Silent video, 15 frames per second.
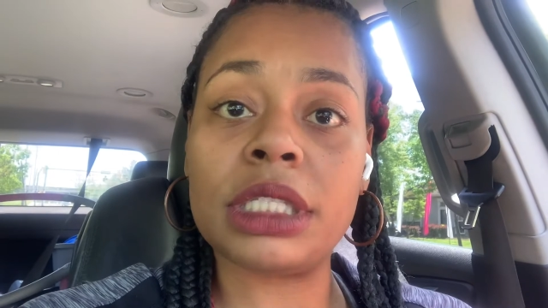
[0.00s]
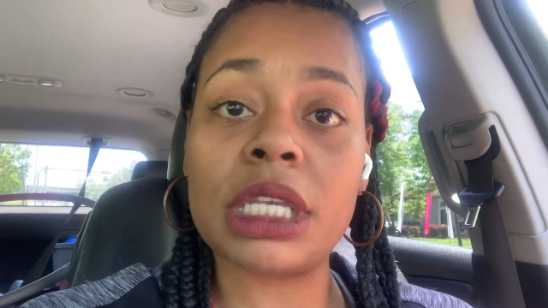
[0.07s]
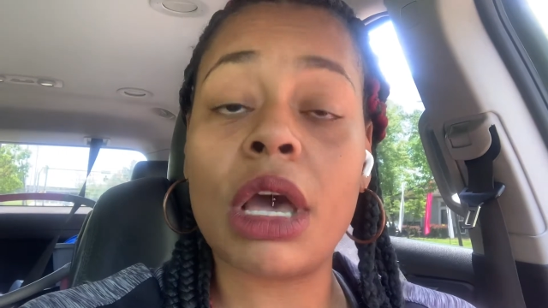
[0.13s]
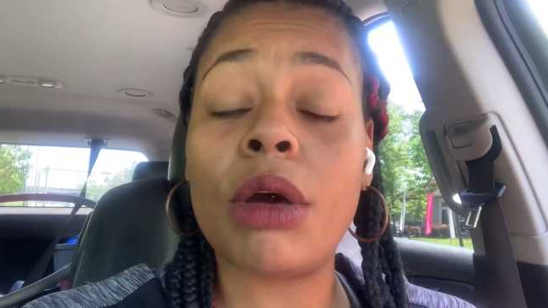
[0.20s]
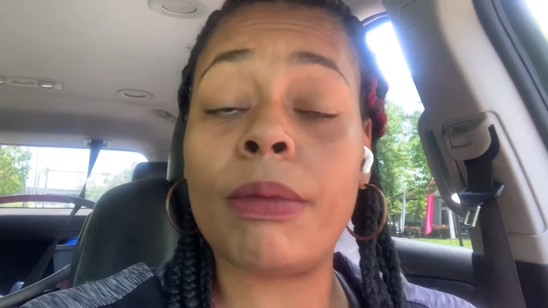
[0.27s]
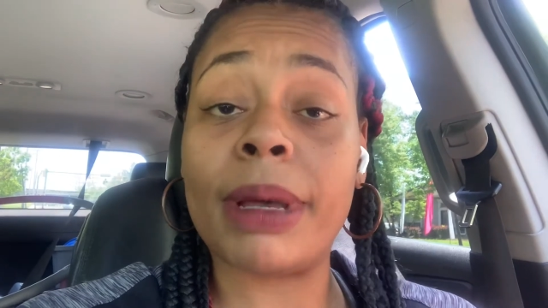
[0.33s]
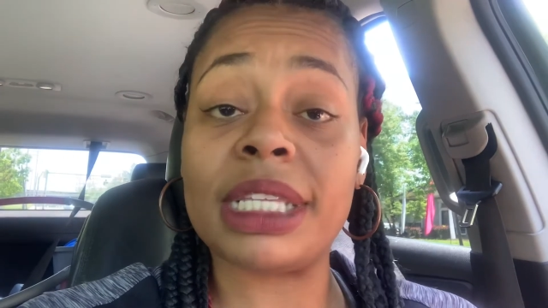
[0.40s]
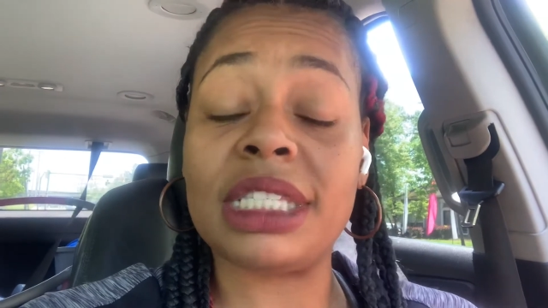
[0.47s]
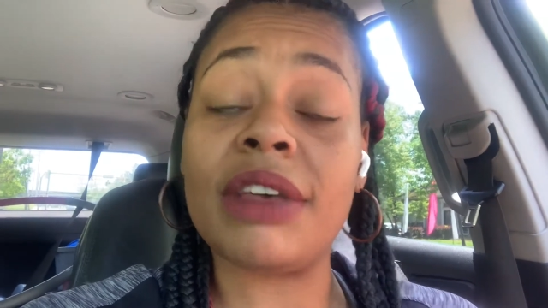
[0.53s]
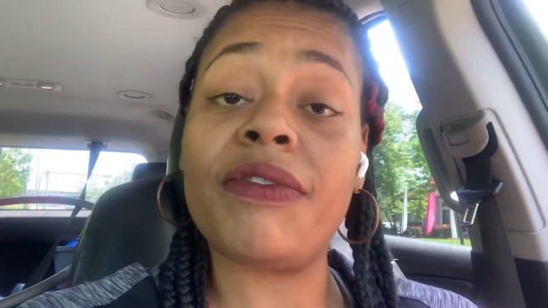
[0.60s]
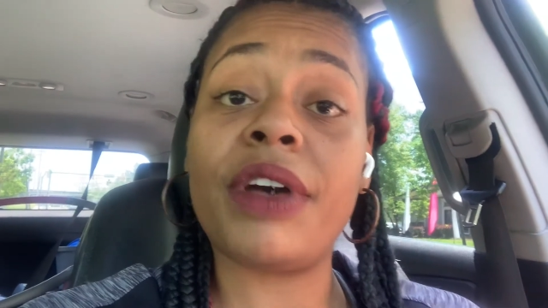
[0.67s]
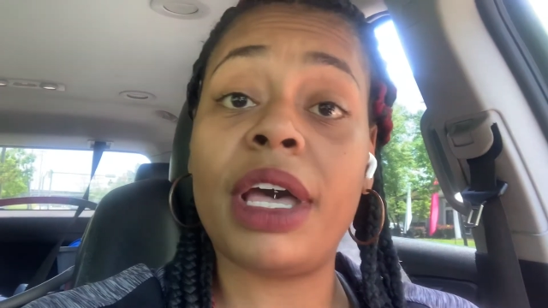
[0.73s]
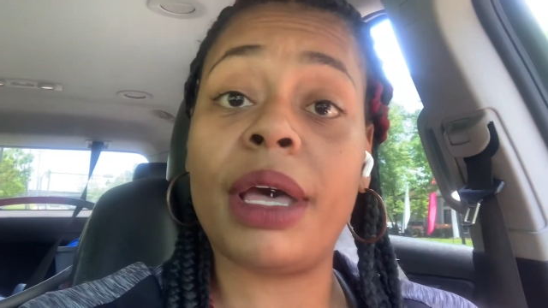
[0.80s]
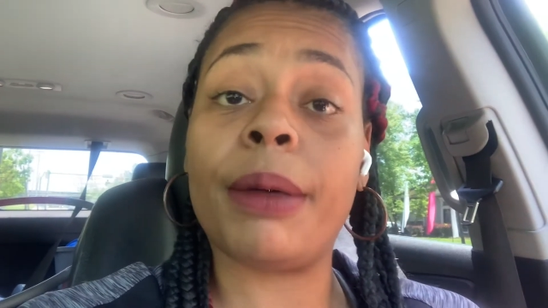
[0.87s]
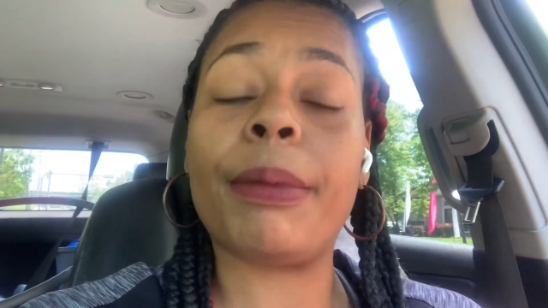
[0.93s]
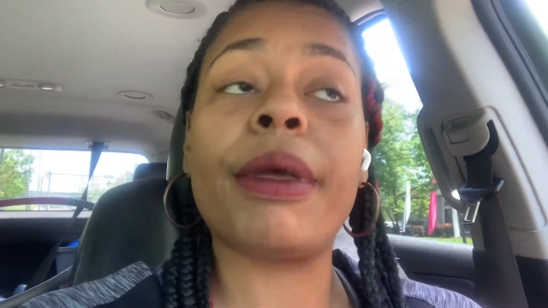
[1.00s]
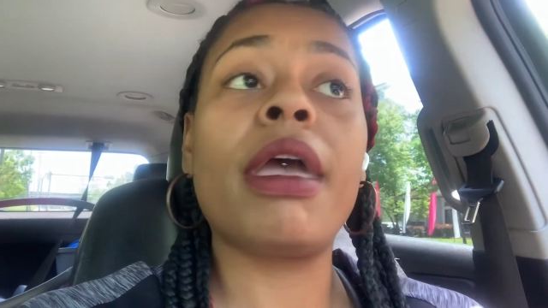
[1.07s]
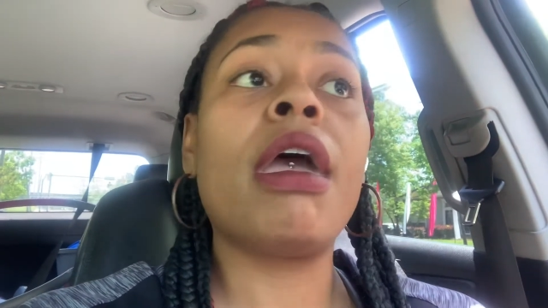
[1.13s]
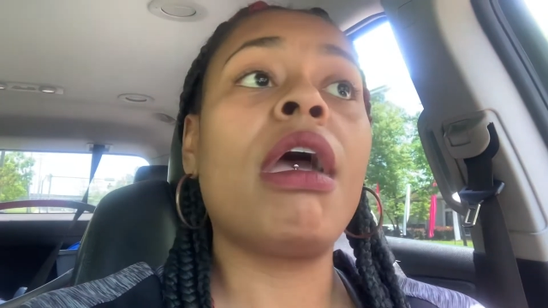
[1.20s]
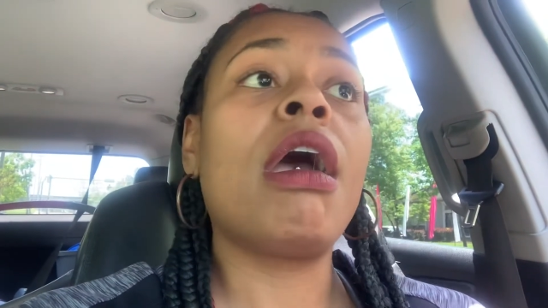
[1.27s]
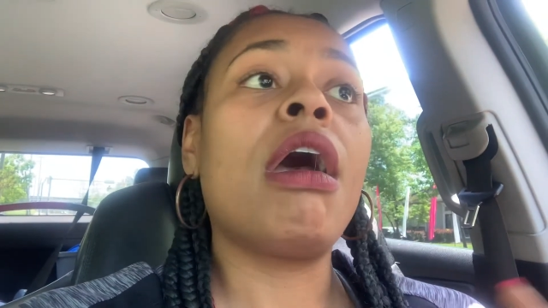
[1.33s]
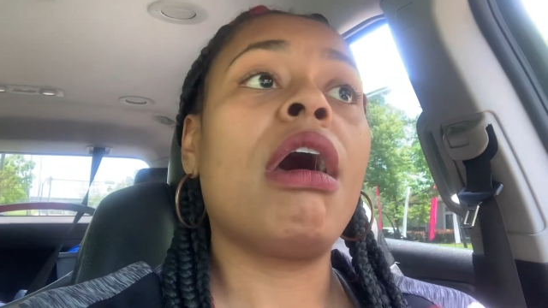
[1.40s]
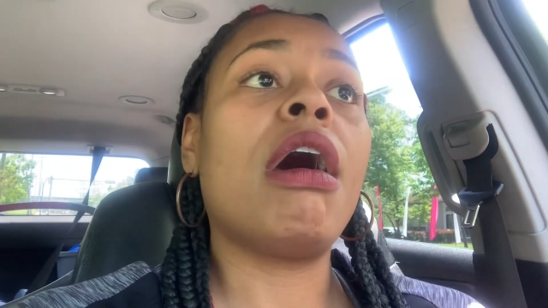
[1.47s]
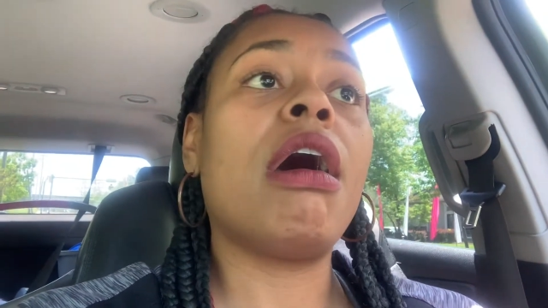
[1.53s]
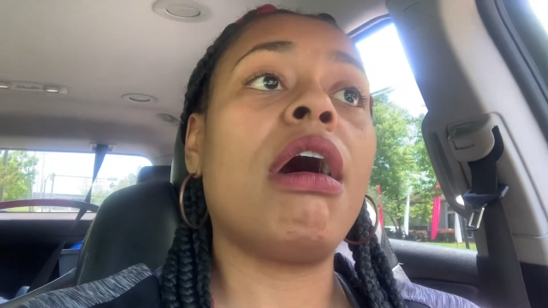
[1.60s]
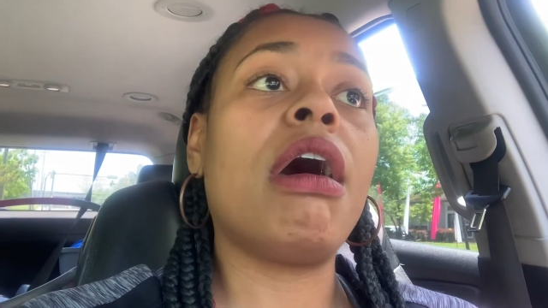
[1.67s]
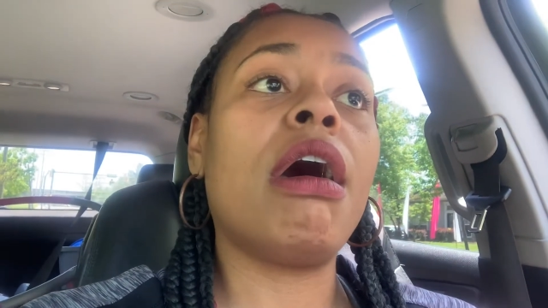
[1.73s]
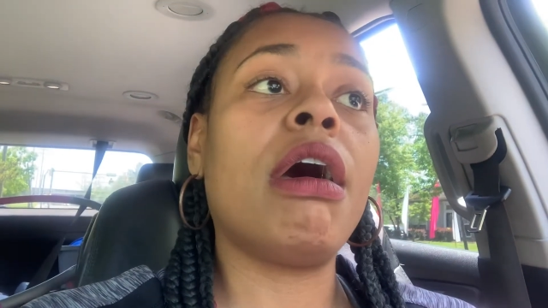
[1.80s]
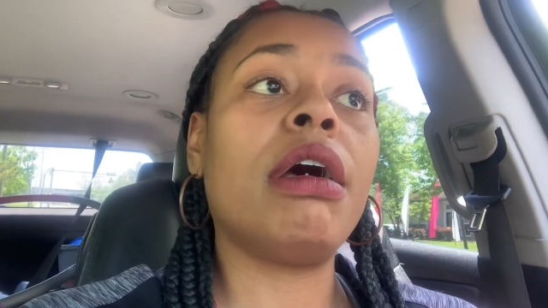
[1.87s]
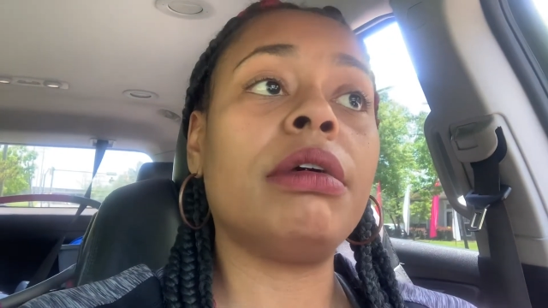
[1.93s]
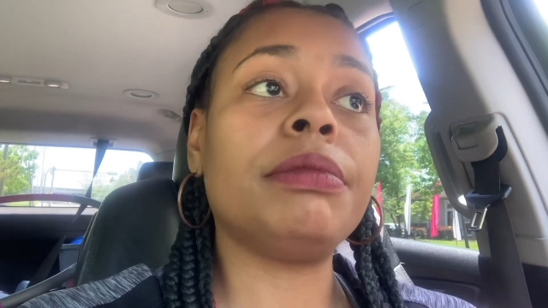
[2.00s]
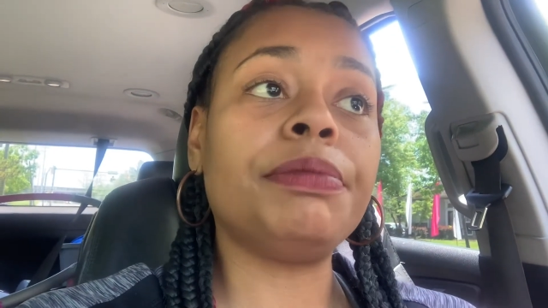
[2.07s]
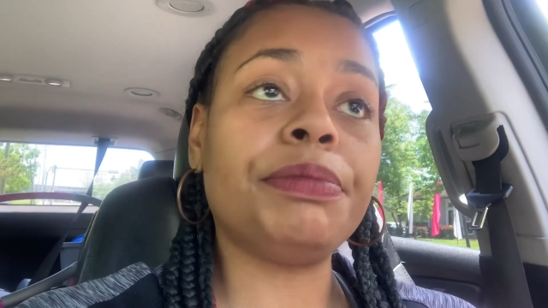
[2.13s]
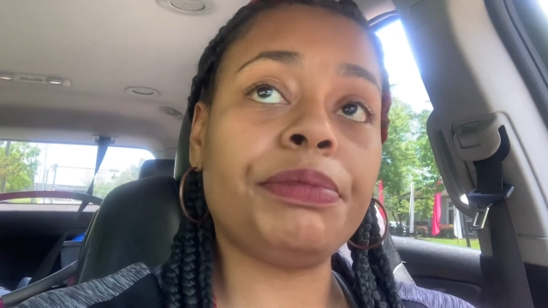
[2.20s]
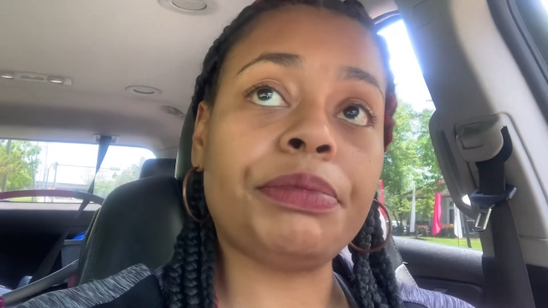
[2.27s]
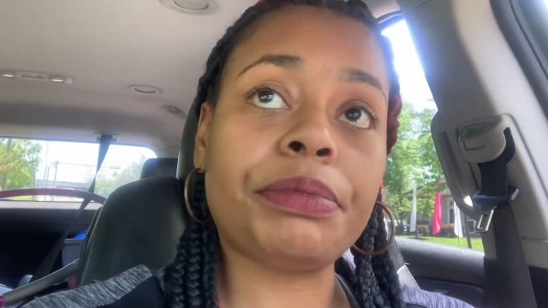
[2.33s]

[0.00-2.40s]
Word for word: tone myself up. Um,